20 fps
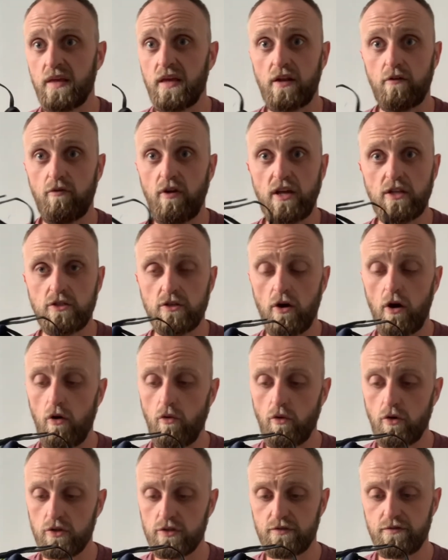range of
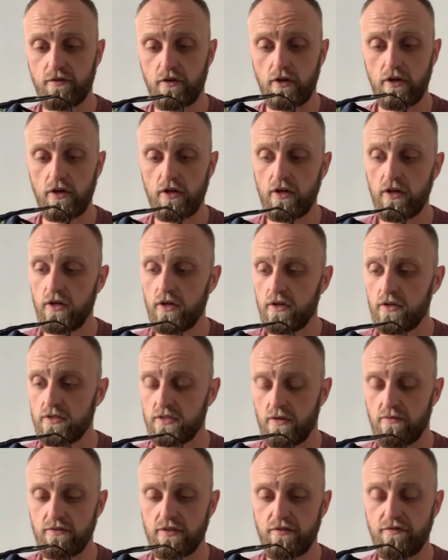Hokers for
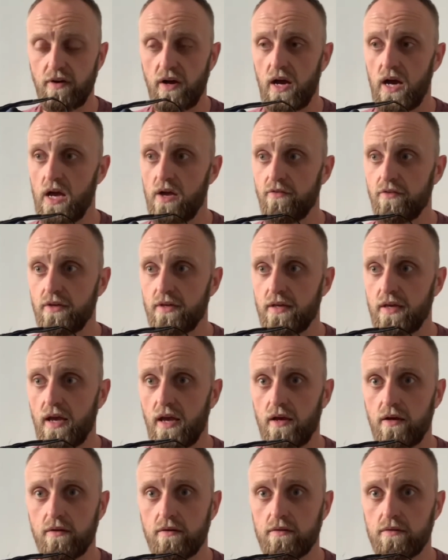75. You can
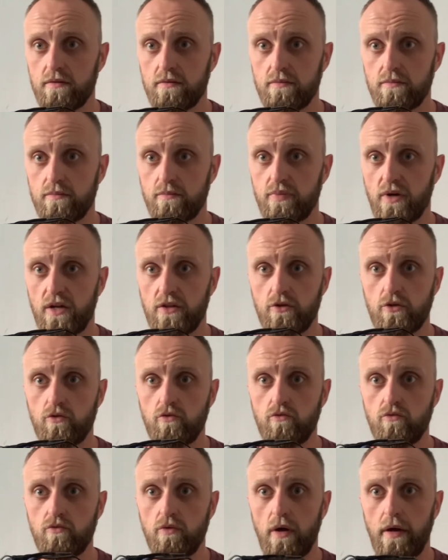get brand new